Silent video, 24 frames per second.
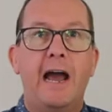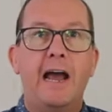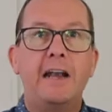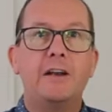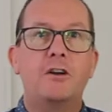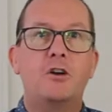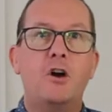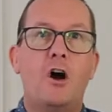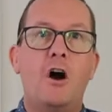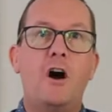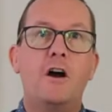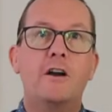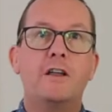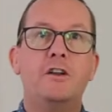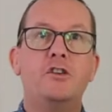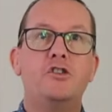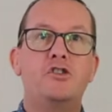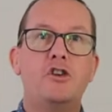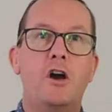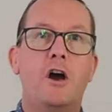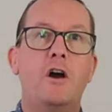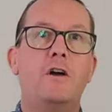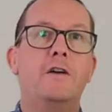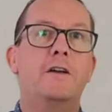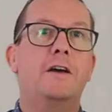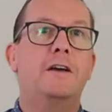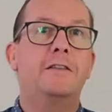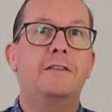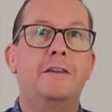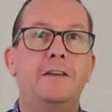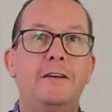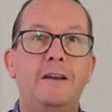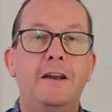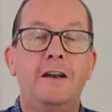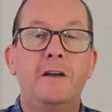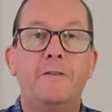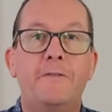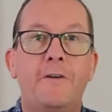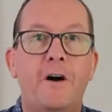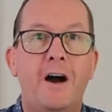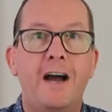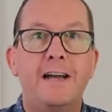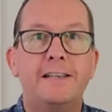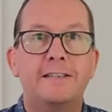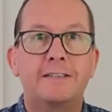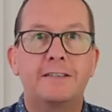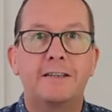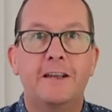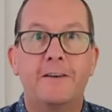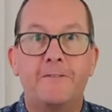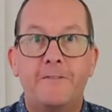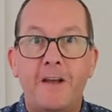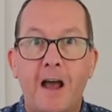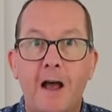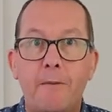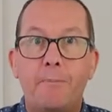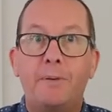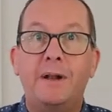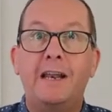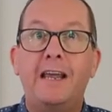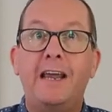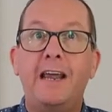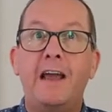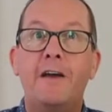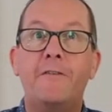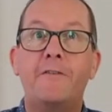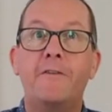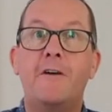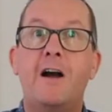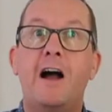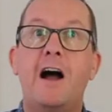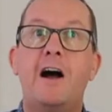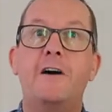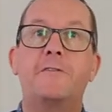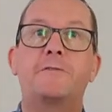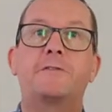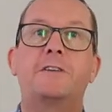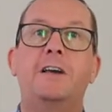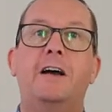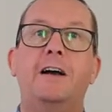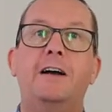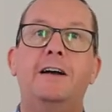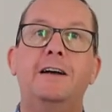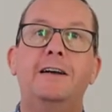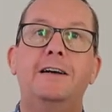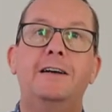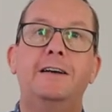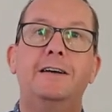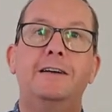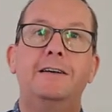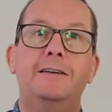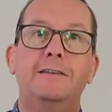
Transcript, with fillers: and God and Jonah and the Ninevites lived happily ever after.